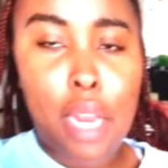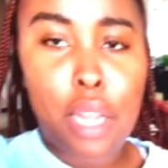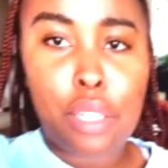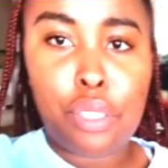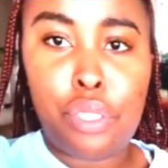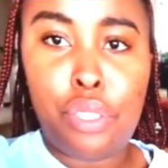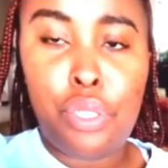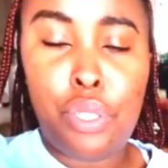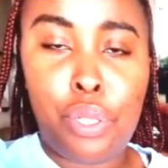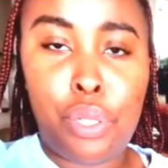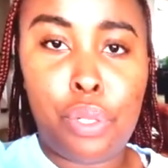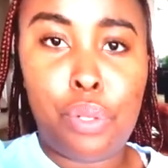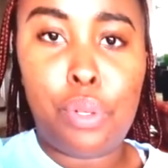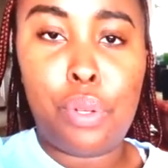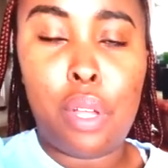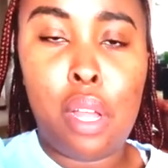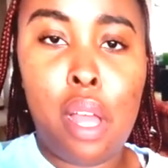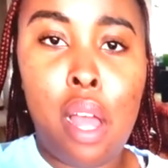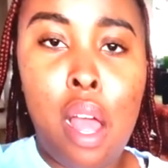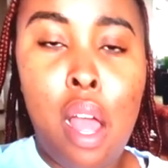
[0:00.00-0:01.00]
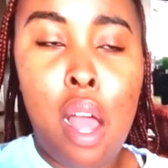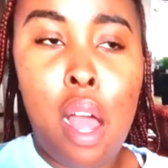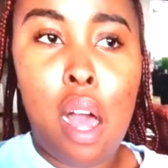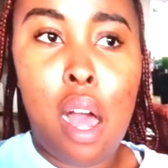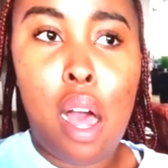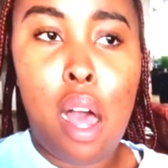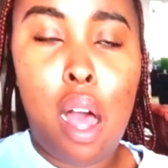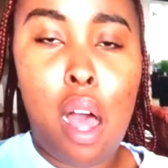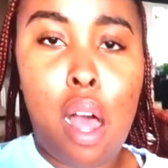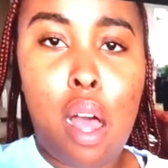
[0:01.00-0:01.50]
it's about
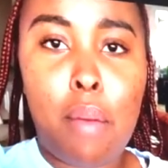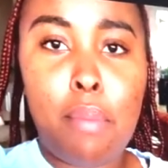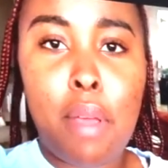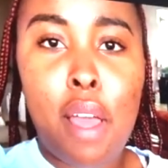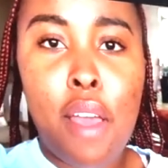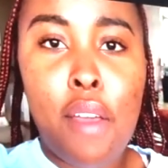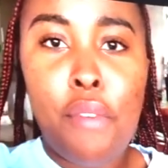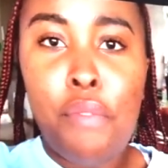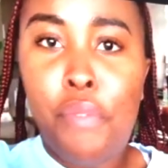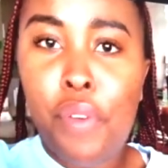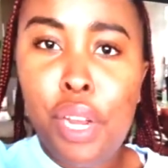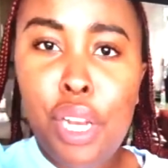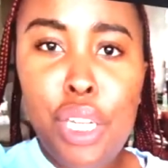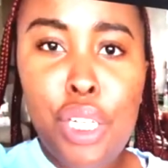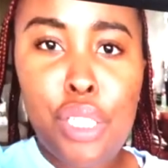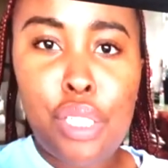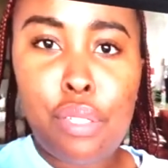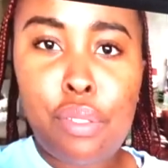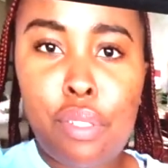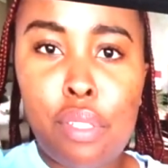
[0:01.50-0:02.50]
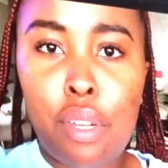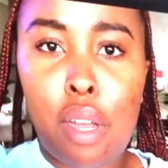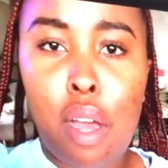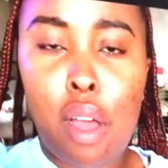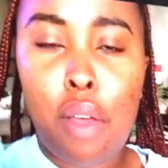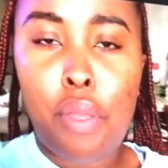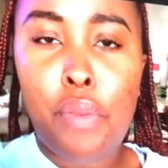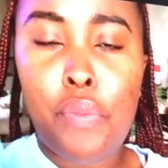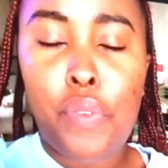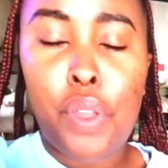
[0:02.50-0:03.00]
three
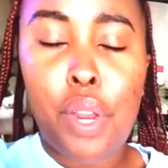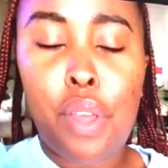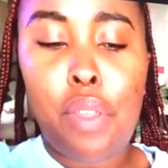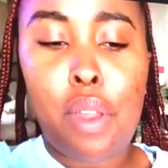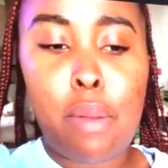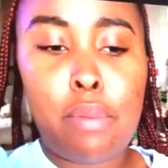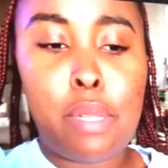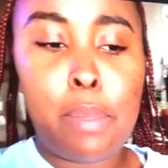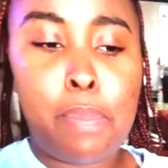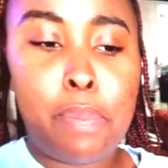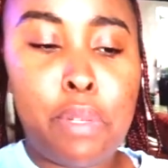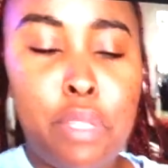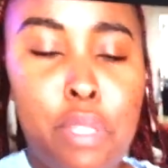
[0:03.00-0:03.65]
forty p